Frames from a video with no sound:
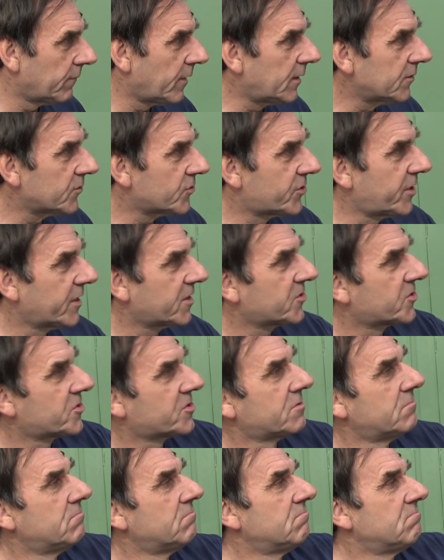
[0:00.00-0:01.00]
that
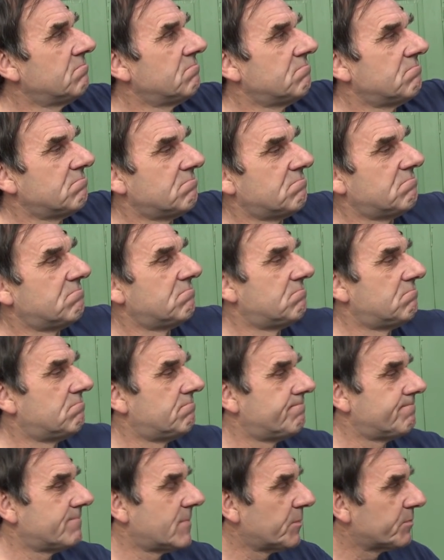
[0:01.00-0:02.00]
sticks
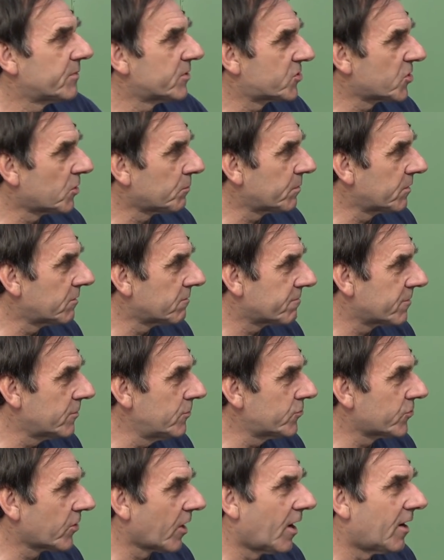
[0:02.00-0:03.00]
up the top of the
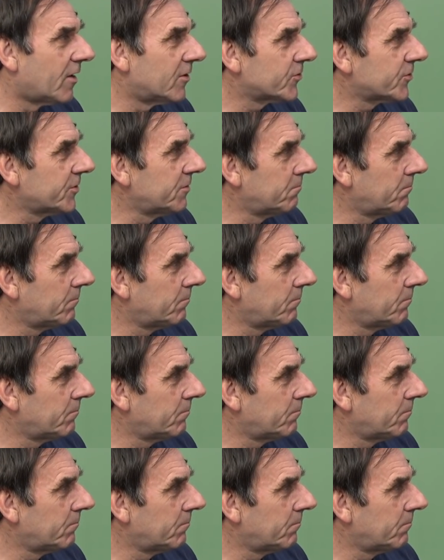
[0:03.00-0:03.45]
fuselage, and